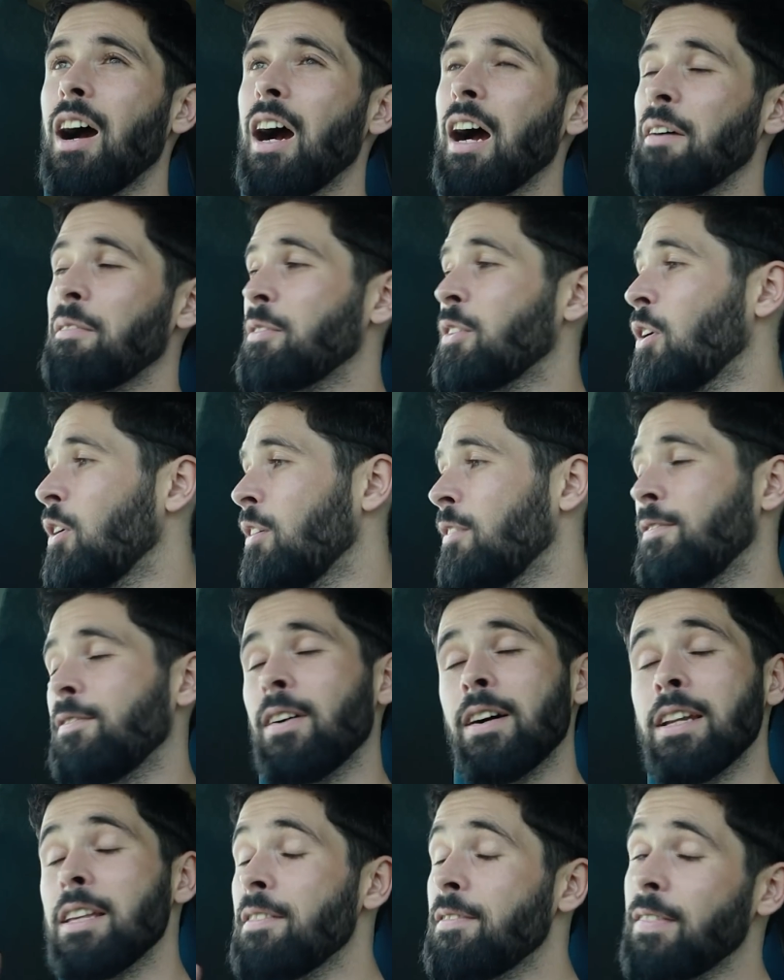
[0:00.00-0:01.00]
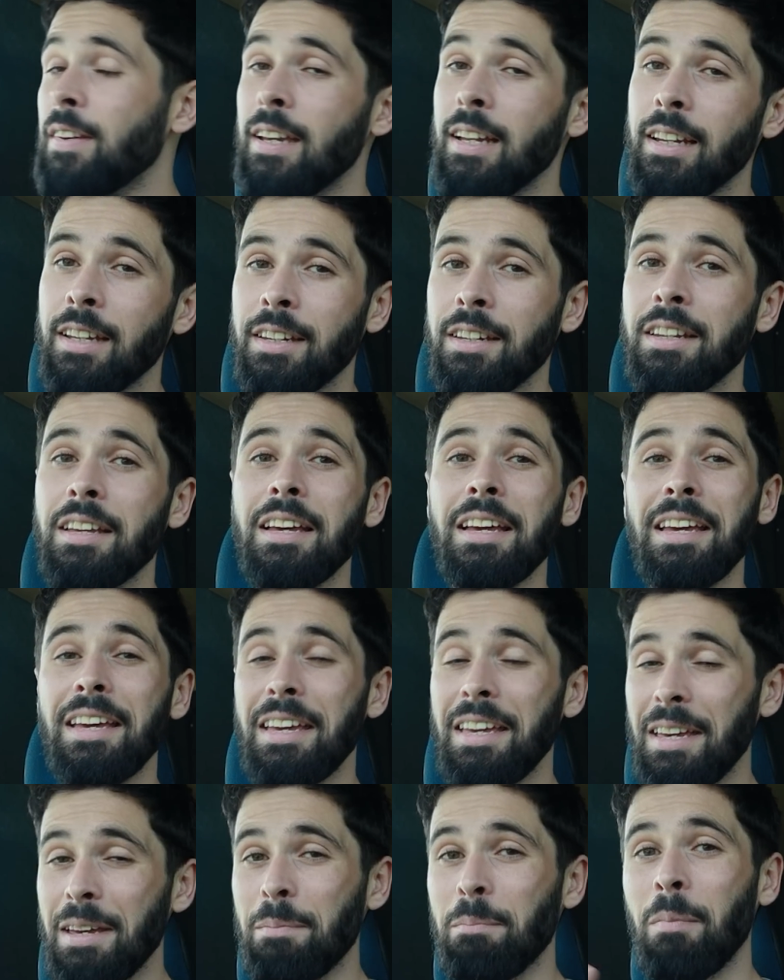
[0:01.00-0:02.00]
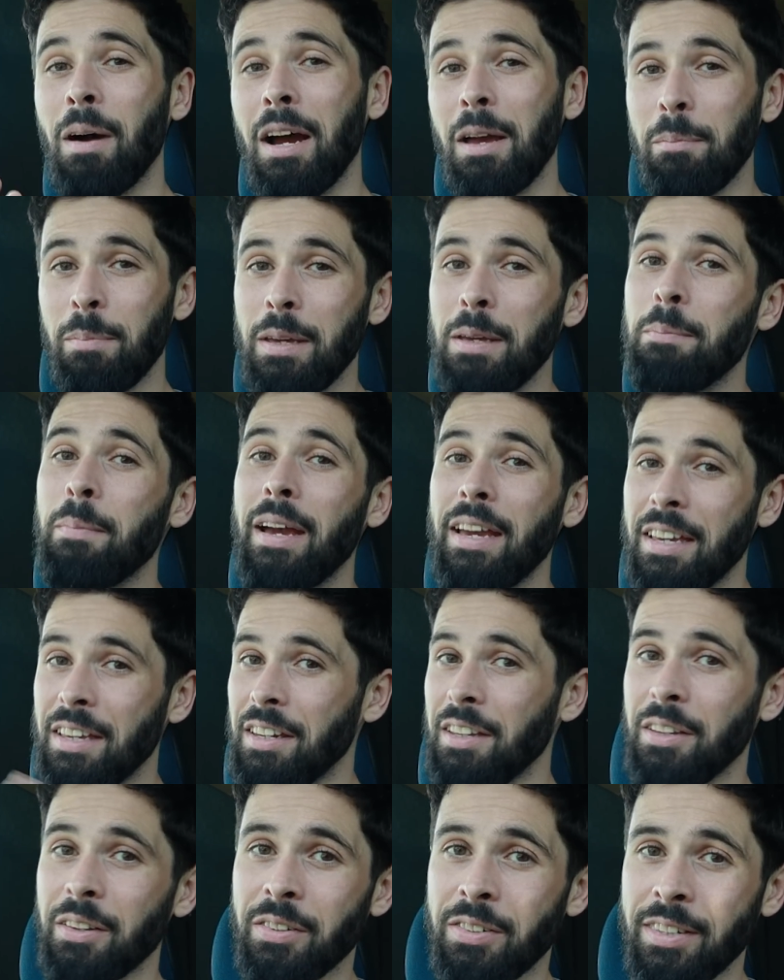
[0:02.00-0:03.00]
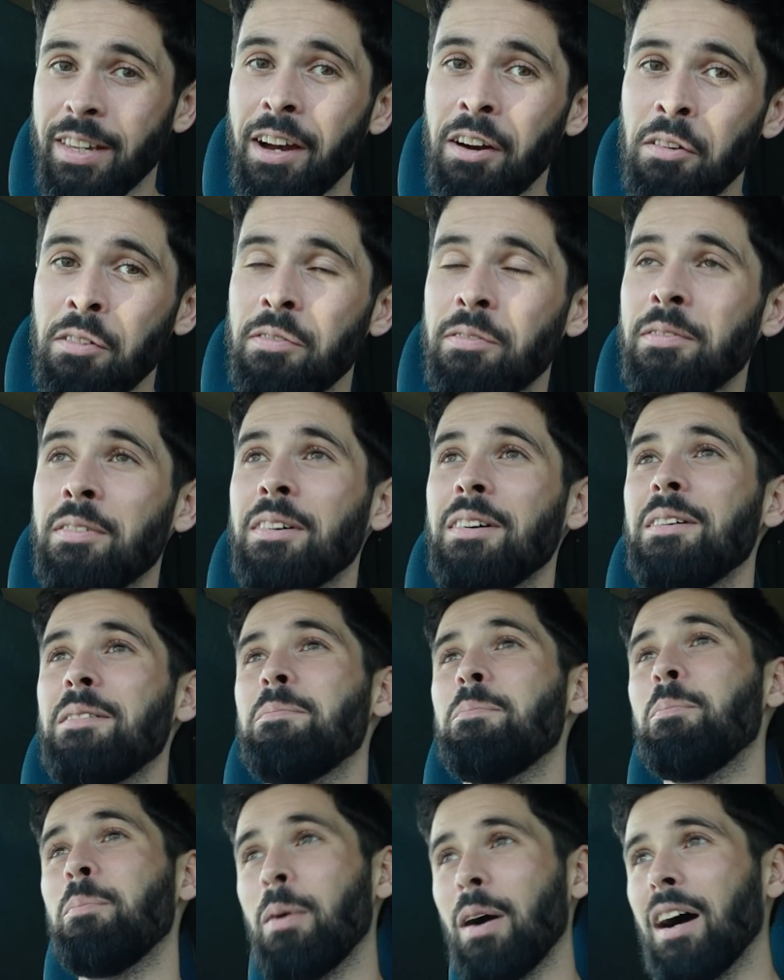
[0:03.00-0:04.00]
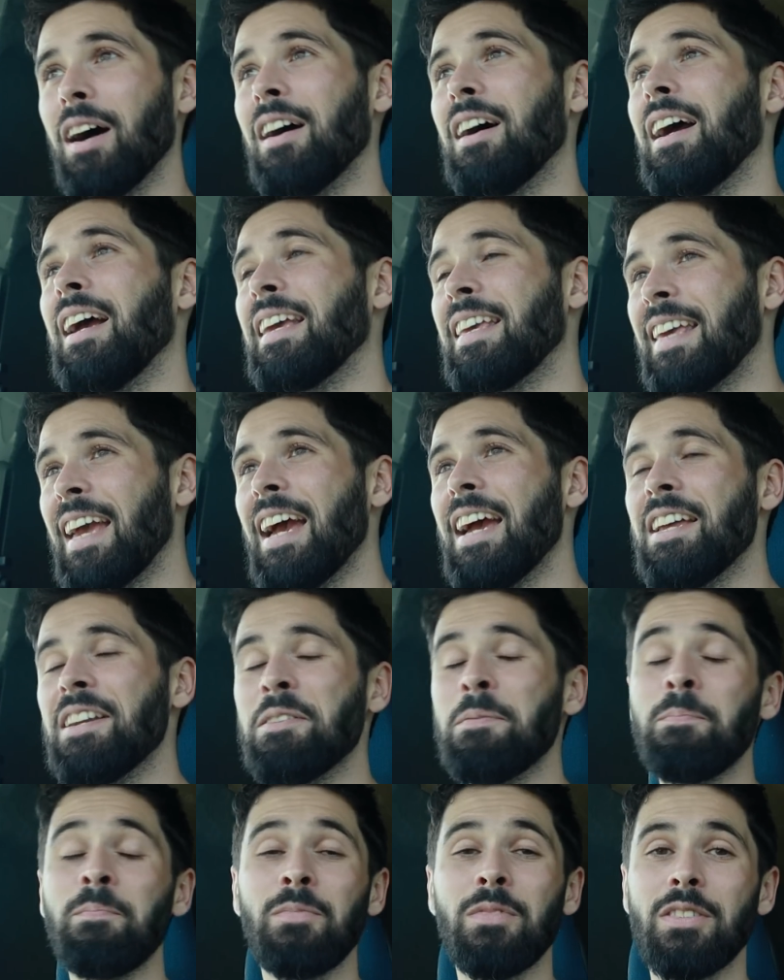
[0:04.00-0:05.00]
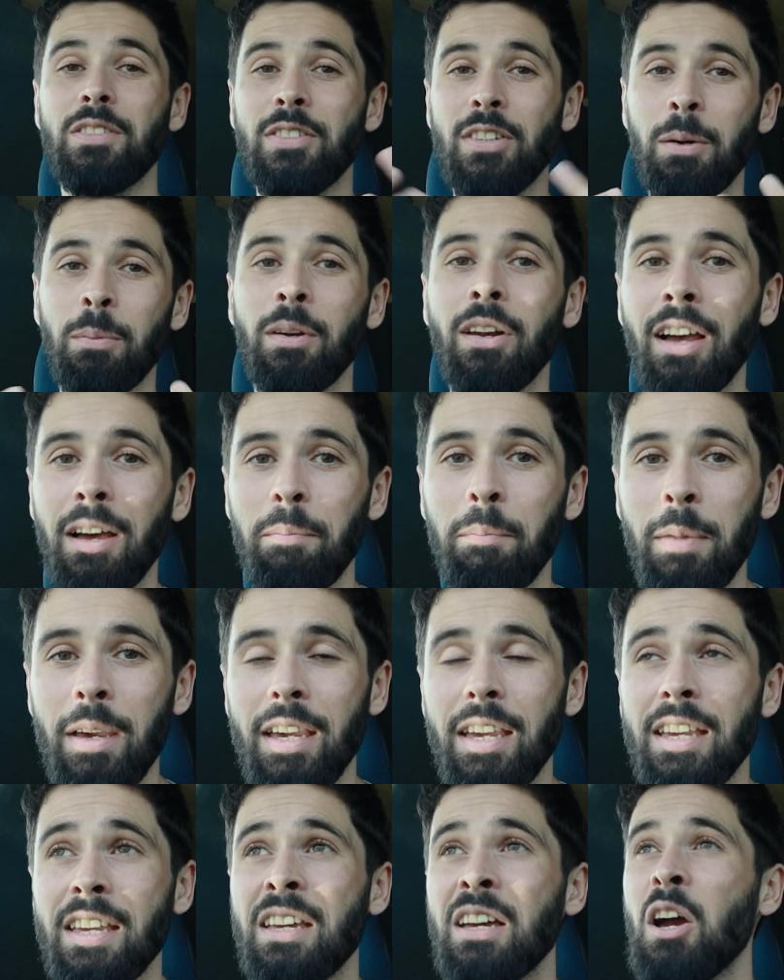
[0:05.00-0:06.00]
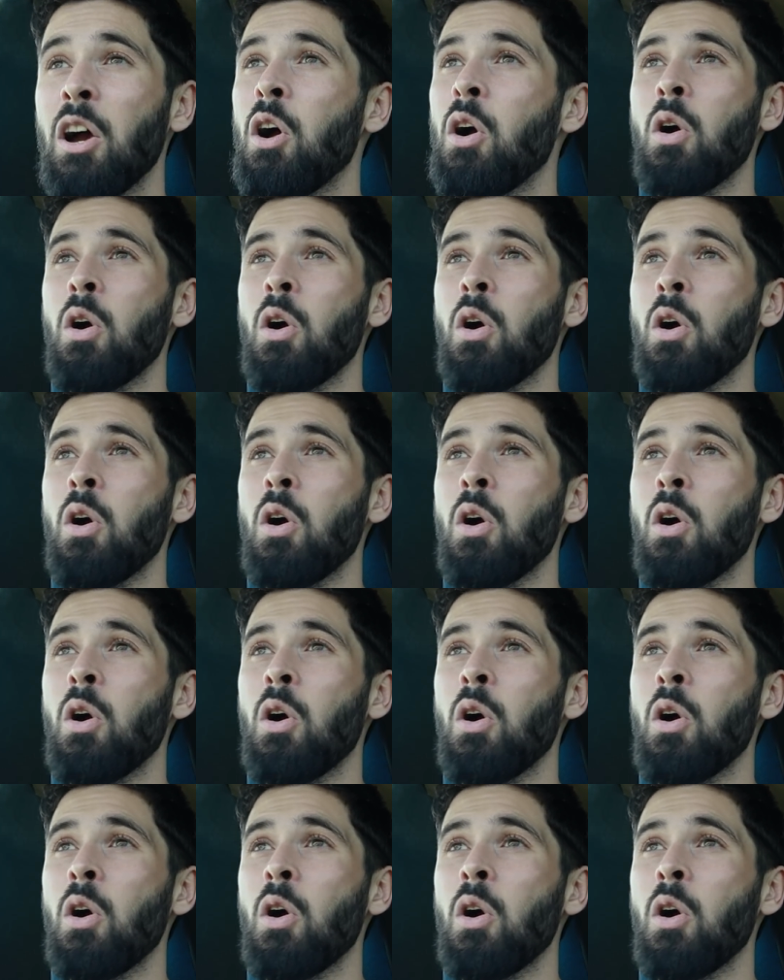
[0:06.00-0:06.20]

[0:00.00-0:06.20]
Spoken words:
I've got a funny feeling it might be making it yourself, but again, someone like me